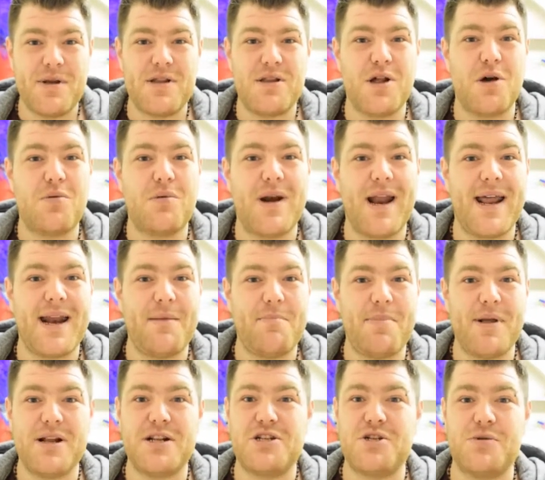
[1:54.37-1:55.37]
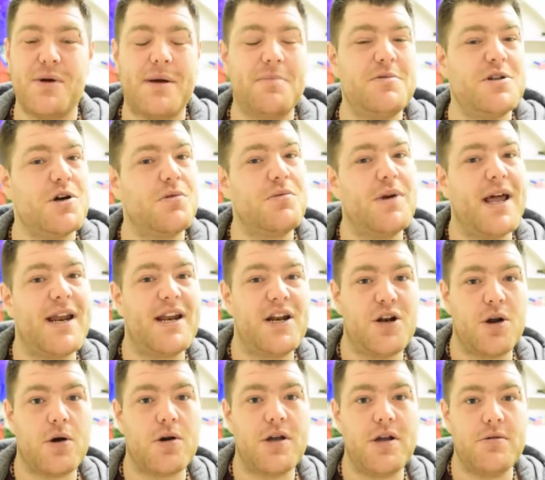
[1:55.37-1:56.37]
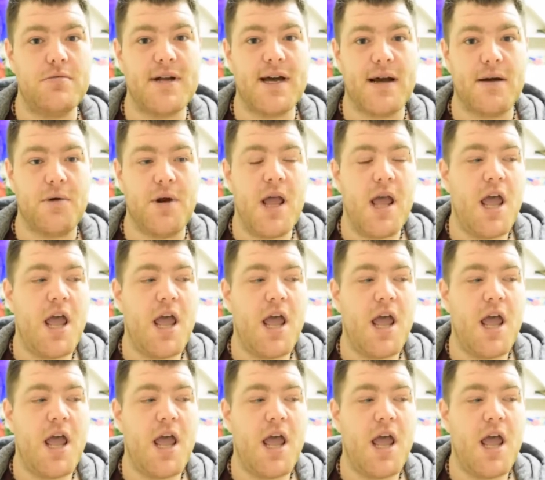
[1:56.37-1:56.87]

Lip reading: don't let it build you up. Don't let it knock you down.